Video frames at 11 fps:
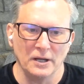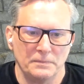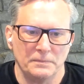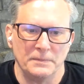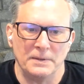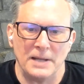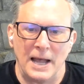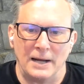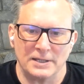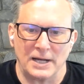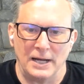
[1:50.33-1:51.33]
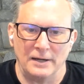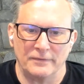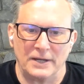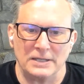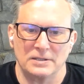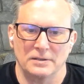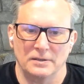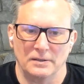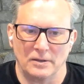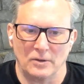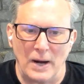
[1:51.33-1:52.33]
now to kind of get to
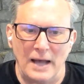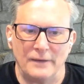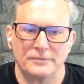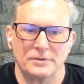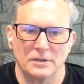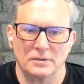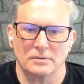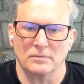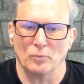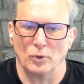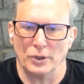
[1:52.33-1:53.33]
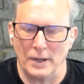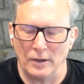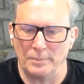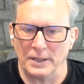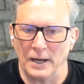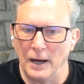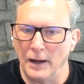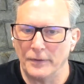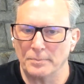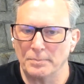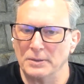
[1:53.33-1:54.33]
the grafter where you're helping
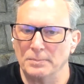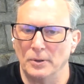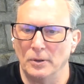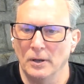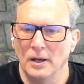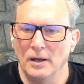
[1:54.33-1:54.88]
other people.